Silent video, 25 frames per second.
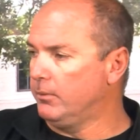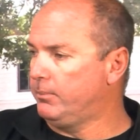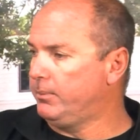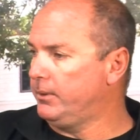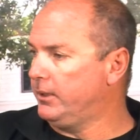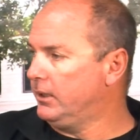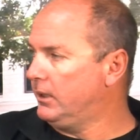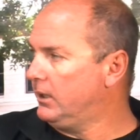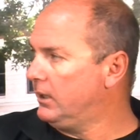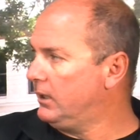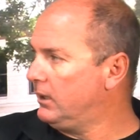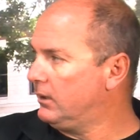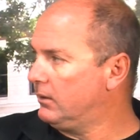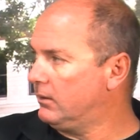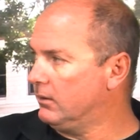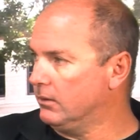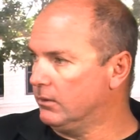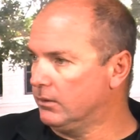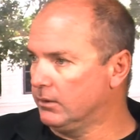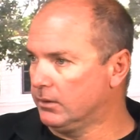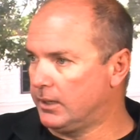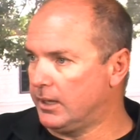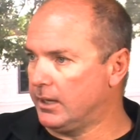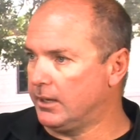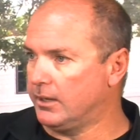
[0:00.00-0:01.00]
PD, the
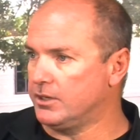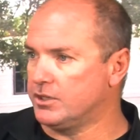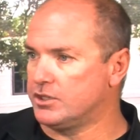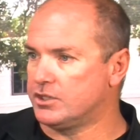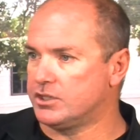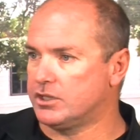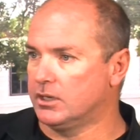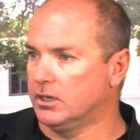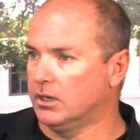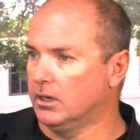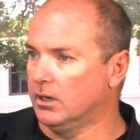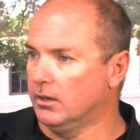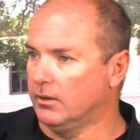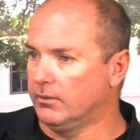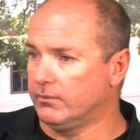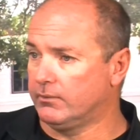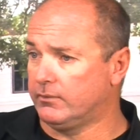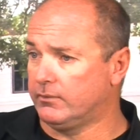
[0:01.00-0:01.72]
Hood County Sheriff,